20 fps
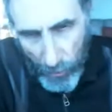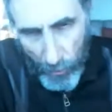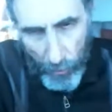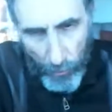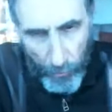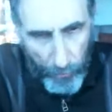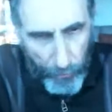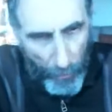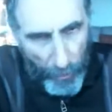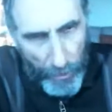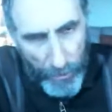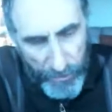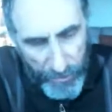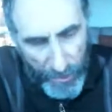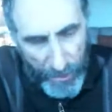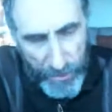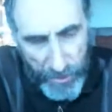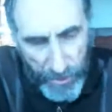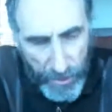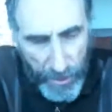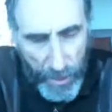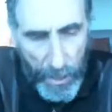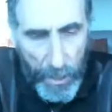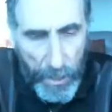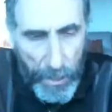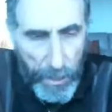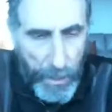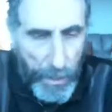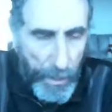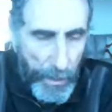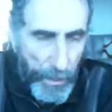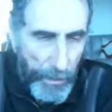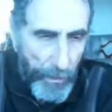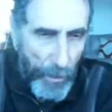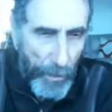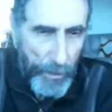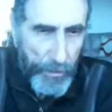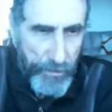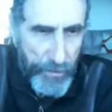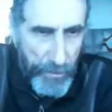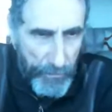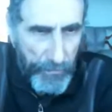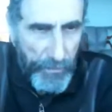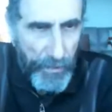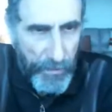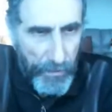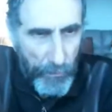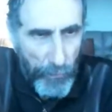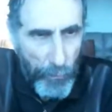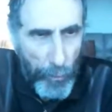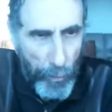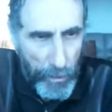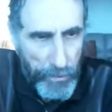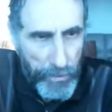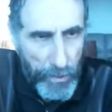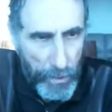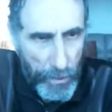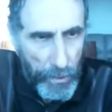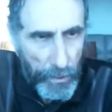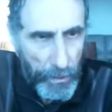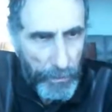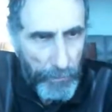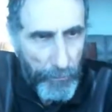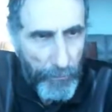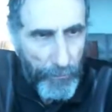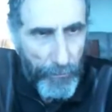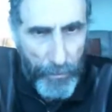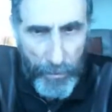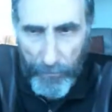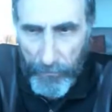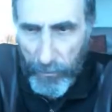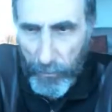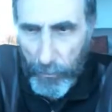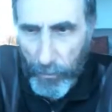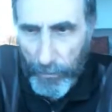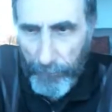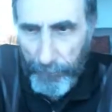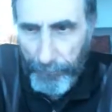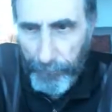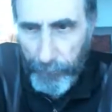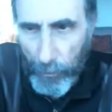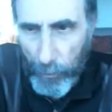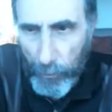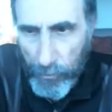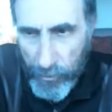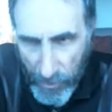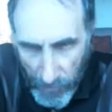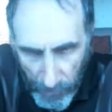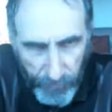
There's a whole process, and I submit them one time for everyone